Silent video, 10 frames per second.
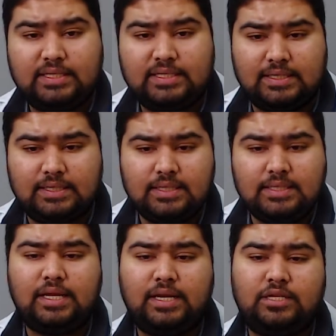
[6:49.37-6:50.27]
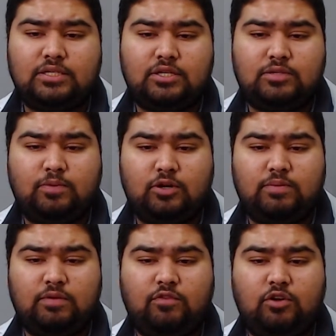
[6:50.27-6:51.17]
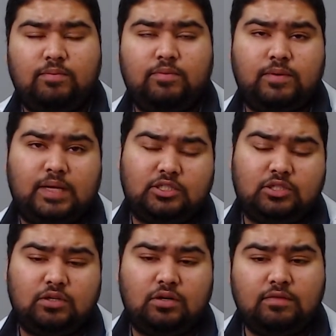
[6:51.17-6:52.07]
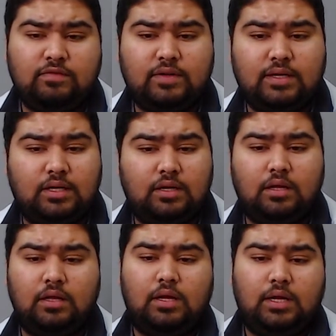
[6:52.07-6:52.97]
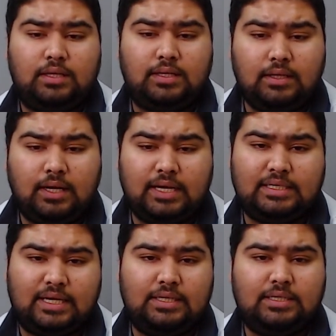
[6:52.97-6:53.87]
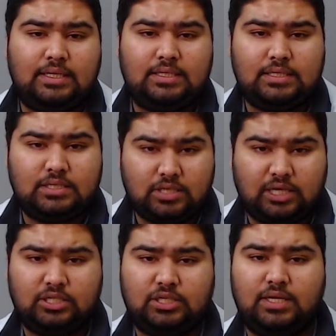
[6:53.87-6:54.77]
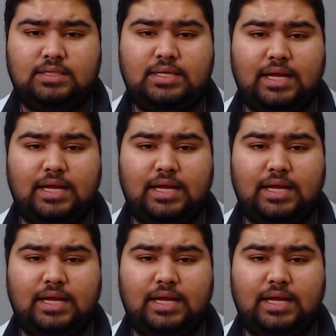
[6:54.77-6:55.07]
turns and is responsible for the production of the adult structures.